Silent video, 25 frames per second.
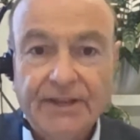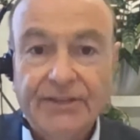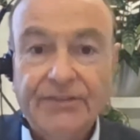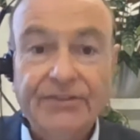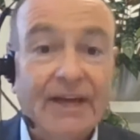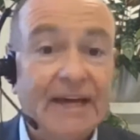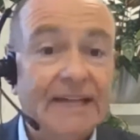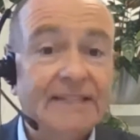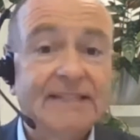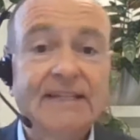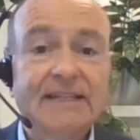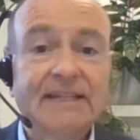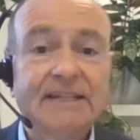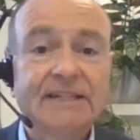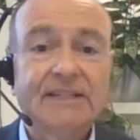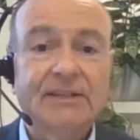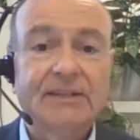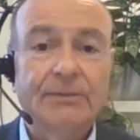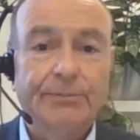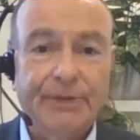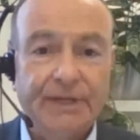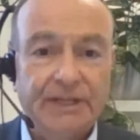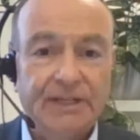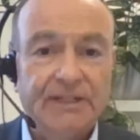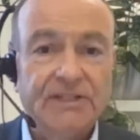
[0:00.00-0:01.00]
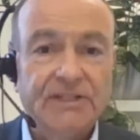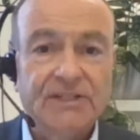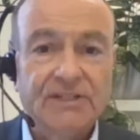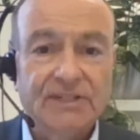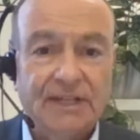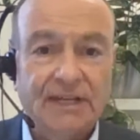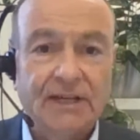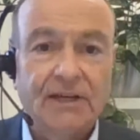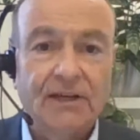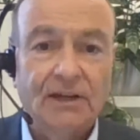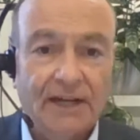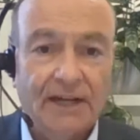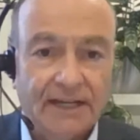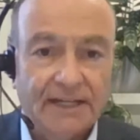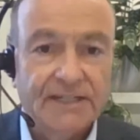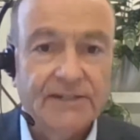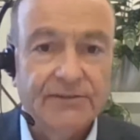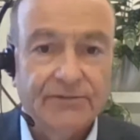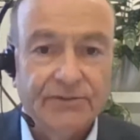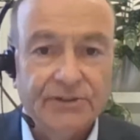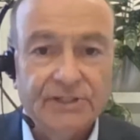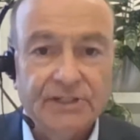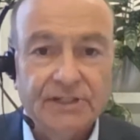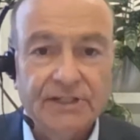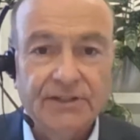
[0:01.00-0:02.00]
That is the biggest single
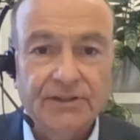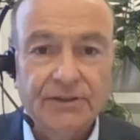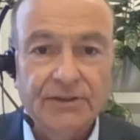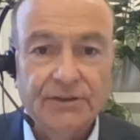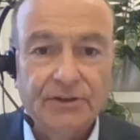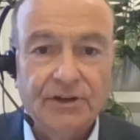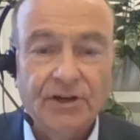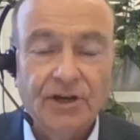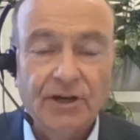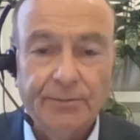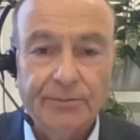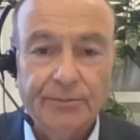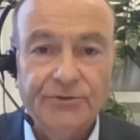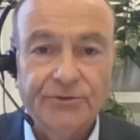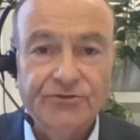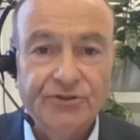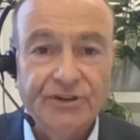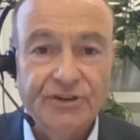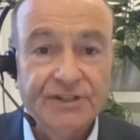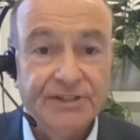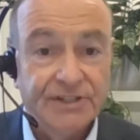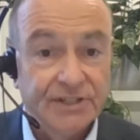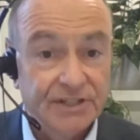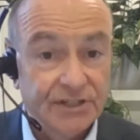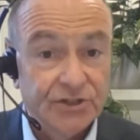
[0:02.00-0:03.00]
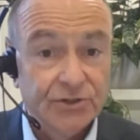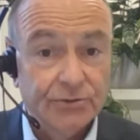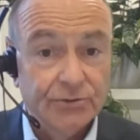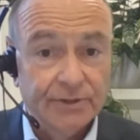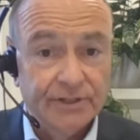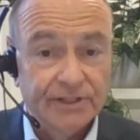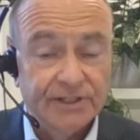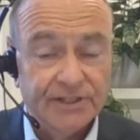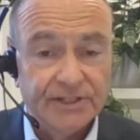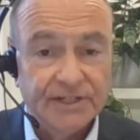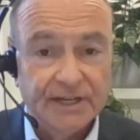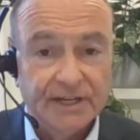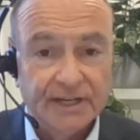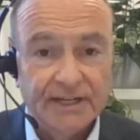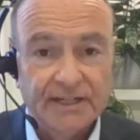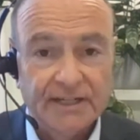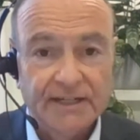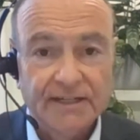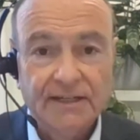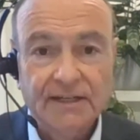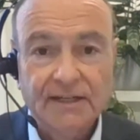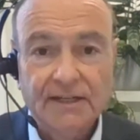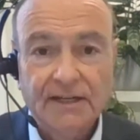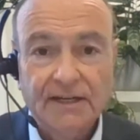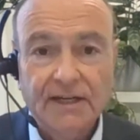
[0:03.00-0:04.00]
activity that the Carbon Trust is doing today,
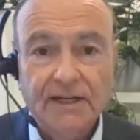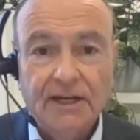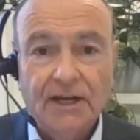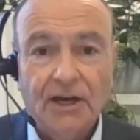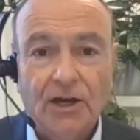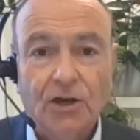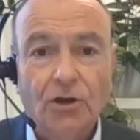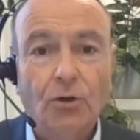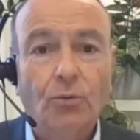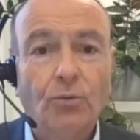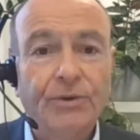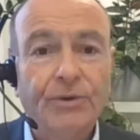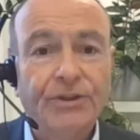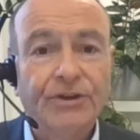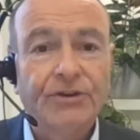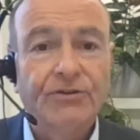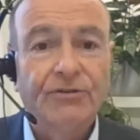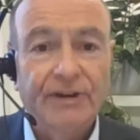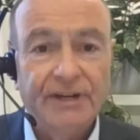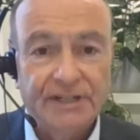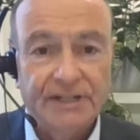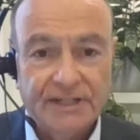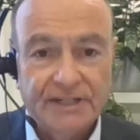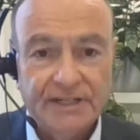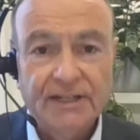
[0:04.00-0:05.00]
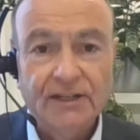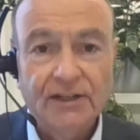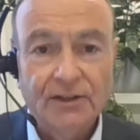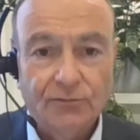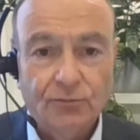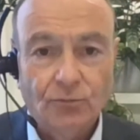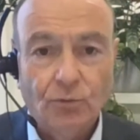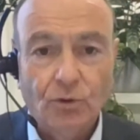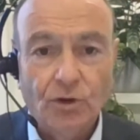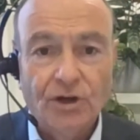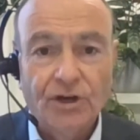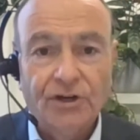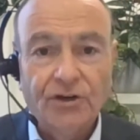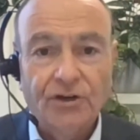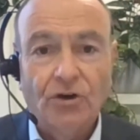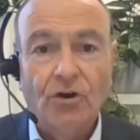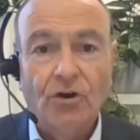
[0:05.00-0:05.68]
along with a great deal of work